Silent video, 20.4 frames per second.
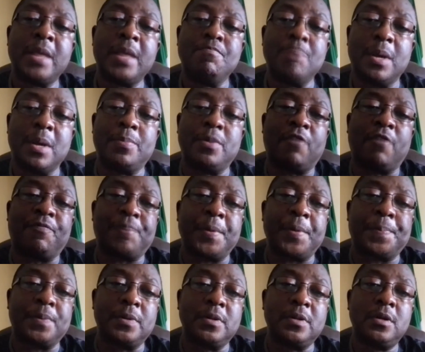maybe of
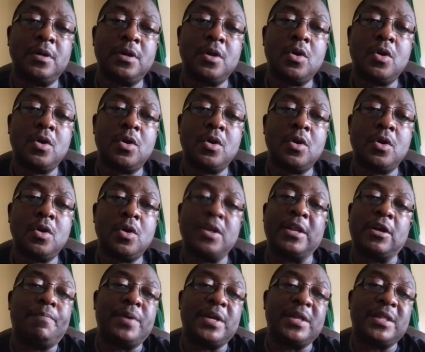people who may
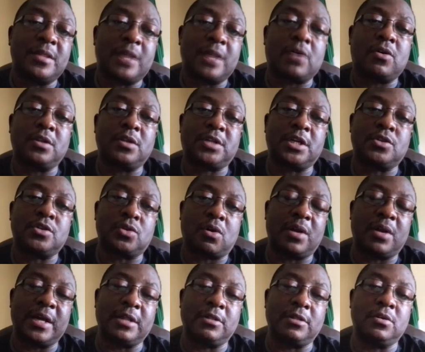not be in the country to
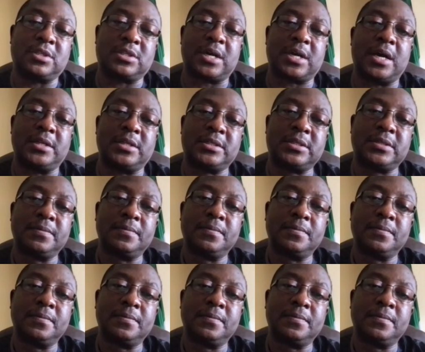collect those cards.